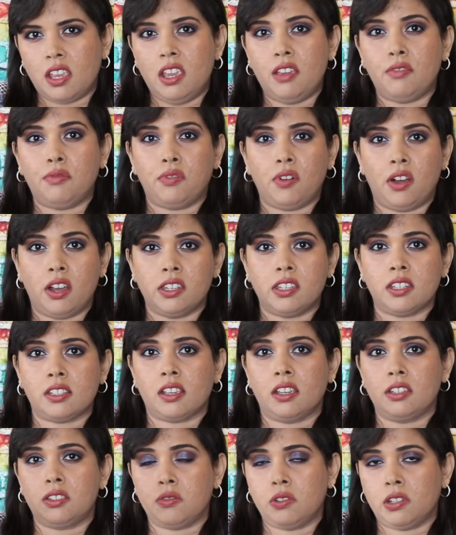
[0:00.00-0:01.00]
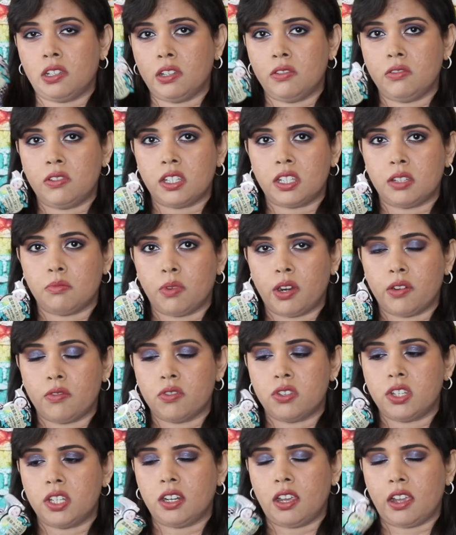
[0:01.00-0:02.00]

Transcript: if I decide to include it in my routine.